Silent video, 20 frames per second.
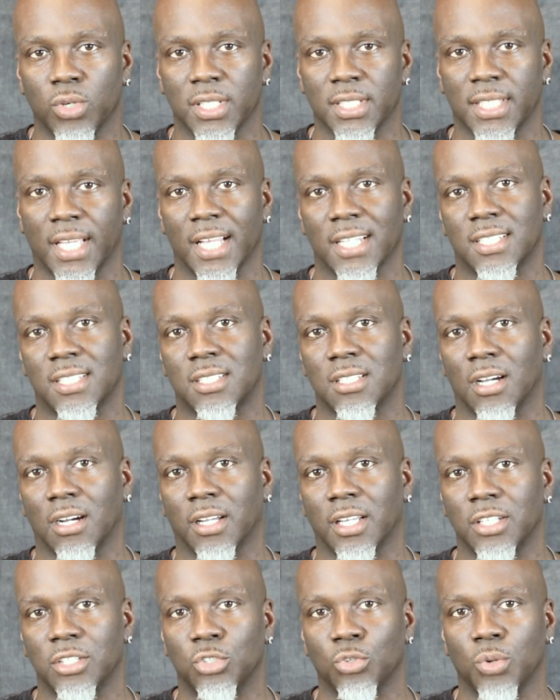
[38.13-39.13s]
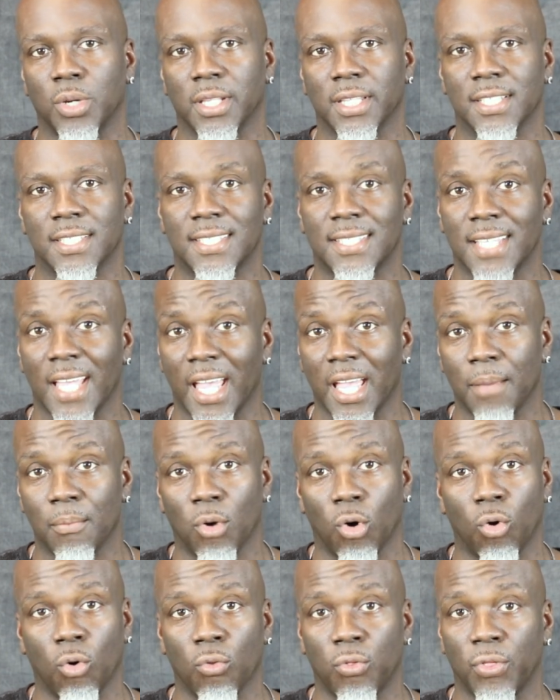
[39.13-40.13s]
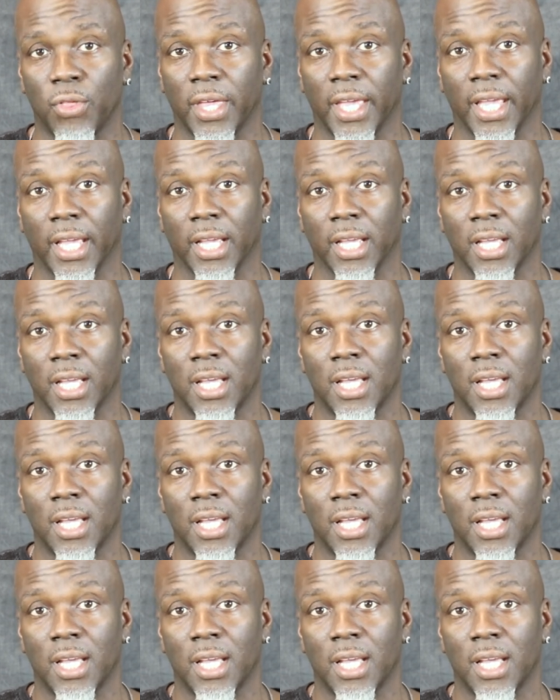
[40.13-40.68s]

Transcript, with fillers: is get stuck in doing the same old thing,